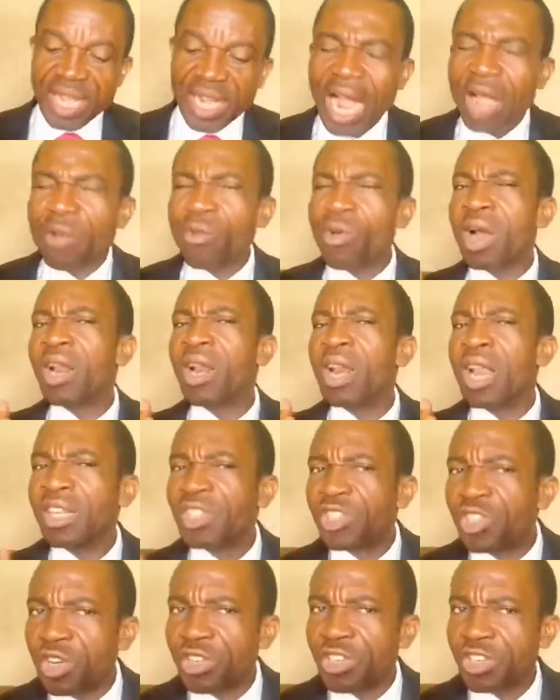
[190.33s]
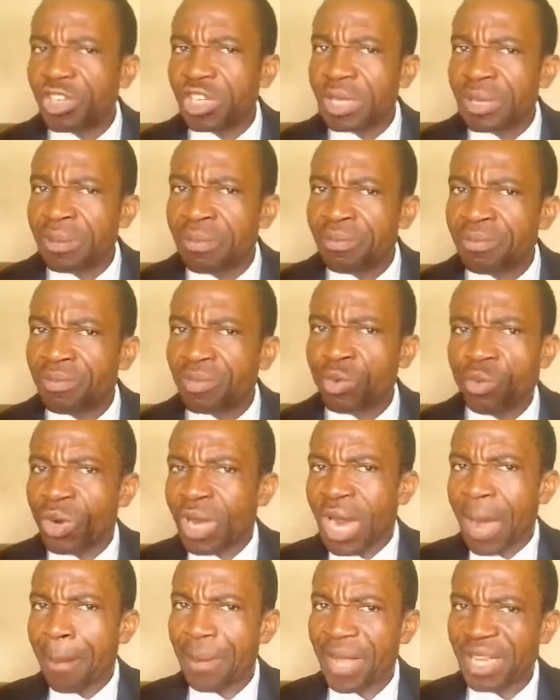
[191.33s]
Can your relationship
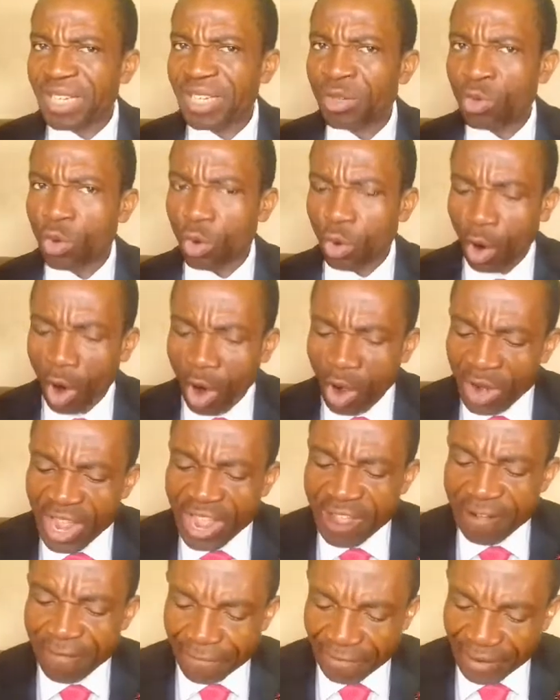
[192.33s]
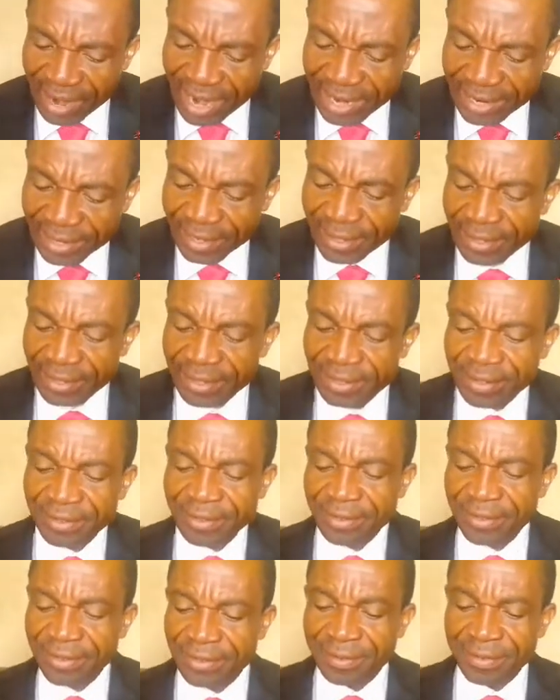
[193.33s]
with that person you call a friend
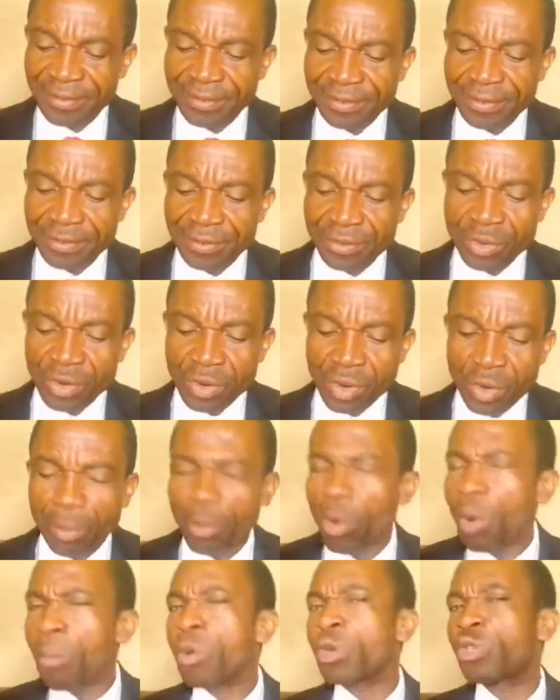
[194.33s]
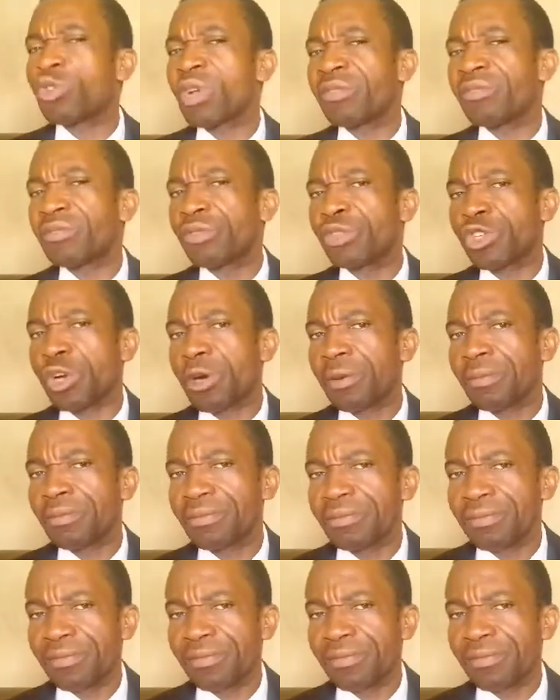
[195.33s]
promote your future?